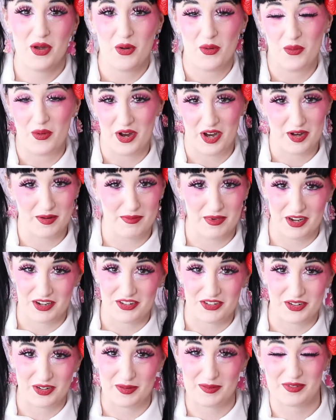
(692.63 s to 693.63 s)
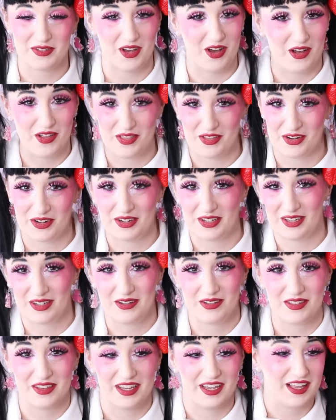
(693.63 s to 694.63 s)
wearing mushrooms on their
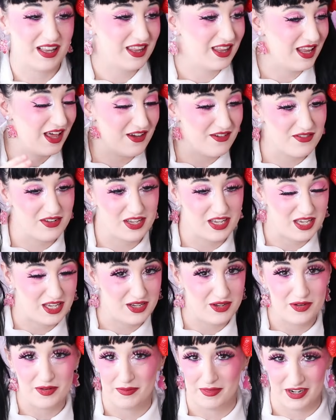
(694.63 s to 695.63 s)
clothing, love cute